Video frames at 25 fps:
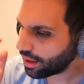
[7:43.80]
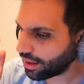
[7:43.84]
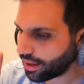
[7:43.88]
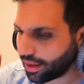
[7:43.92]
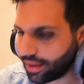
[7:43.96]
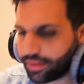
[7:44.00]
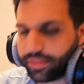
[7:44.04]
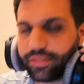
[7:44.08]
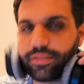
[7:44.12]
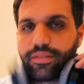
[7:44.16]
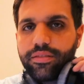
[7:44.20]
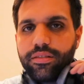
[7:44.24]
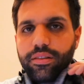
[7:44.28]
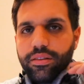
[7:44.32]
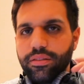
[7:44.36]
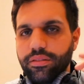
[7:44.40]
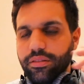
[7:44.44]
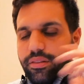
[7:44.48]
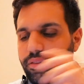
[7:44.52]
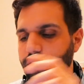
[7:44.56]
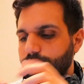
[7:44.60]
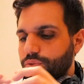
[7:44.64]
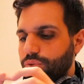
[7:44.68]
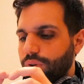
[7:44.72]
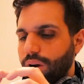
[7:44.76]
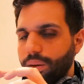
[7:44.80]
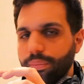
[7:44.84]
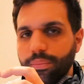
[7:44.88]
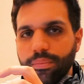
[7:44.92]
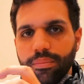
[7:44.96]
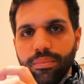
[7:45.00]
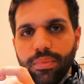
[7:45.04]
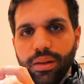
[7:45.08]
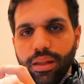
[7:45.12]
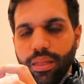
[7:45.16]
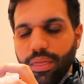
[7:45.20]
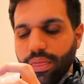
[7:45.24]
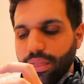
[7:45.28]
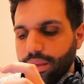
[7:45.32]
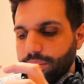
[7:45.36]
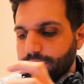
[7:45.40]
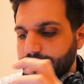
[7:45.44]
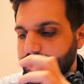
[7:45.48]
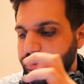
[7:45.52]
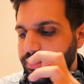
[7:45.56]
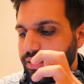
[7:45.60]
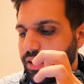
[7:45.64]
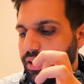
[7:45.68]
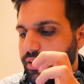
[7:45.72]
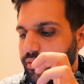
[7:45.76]
Yes, the, the drum in
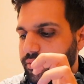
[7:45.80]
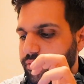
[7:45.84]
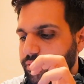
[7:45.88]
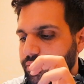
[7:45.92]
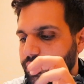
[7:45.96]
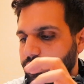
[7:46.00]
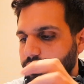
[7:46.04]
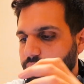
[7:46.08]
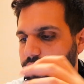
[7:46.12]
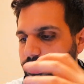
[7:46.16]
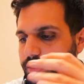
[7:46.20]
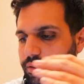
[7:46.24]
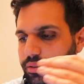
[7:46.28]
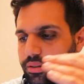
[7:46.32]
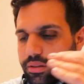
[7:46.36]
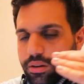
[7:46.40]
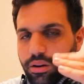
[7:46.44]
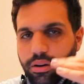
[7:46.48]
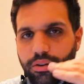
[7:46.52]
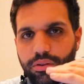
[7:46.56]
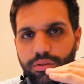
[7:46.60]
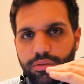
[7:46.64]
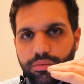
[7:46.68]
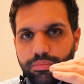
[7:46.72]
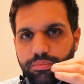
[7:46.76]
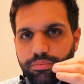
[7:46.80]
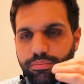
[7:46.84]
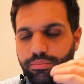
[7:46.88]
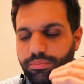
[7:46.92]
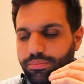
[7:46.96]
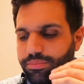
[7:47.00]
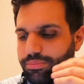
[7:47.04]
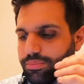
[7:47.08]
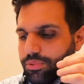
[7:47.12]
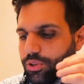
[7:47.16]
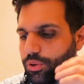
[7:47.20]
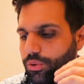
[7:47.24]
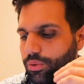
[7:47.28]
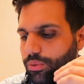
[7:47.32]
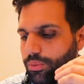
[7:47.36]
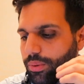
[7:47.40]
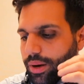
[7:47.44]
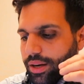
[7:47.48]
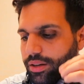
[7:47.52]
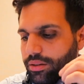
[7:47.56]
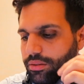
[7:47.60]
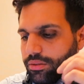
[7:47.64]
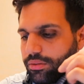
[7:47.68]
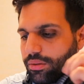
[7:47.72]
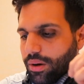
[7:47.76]
themselves are, are
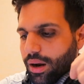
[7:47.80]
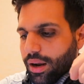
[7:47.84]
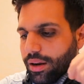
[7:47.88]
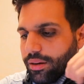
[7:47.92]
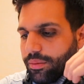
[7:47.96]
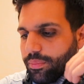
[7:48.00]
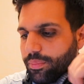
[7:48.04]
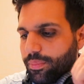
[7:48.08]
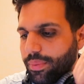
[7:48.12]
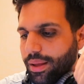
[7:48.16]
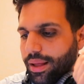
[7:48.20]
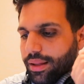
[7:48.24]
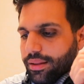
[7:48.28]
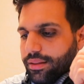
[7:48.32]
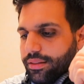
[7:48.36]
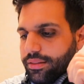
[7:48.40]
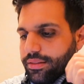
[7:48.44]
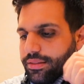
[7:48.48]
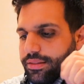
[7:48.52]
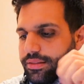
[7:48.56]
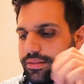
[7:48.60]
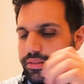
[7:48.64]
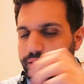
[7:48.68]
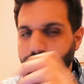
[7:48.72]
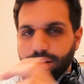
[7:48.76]
quite alright balanced.